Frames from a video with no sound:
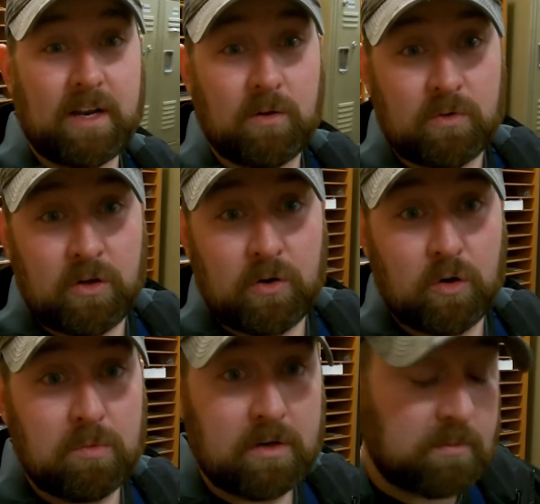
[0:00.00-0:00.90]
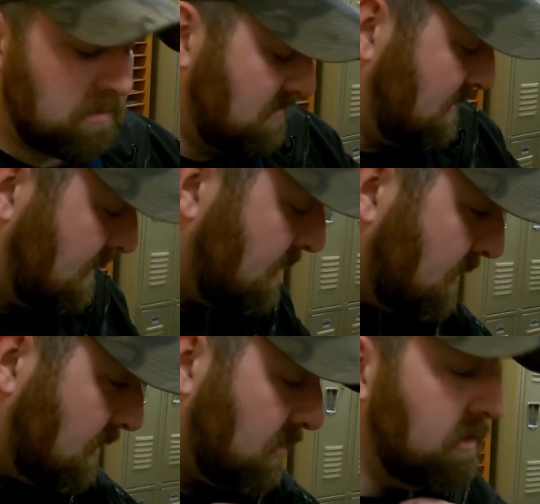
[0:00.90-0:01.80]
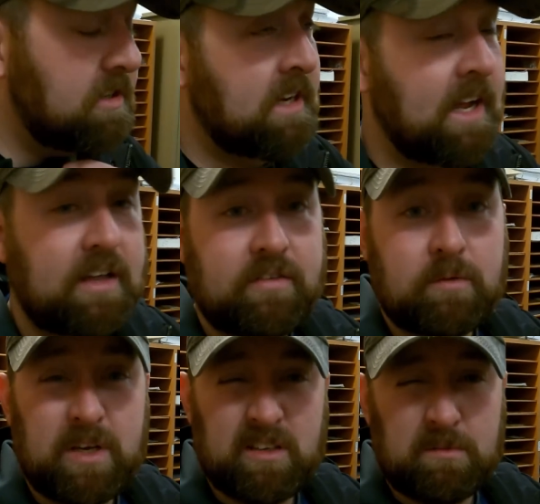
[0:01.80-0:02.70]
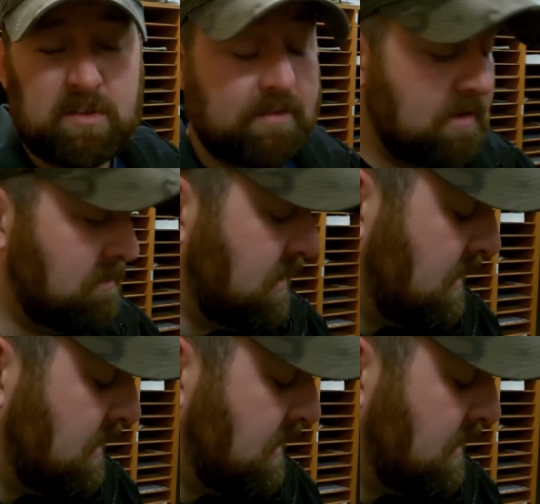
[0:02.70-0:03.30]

I don't know, but we'll see. Or tonight even to pick some stuff up.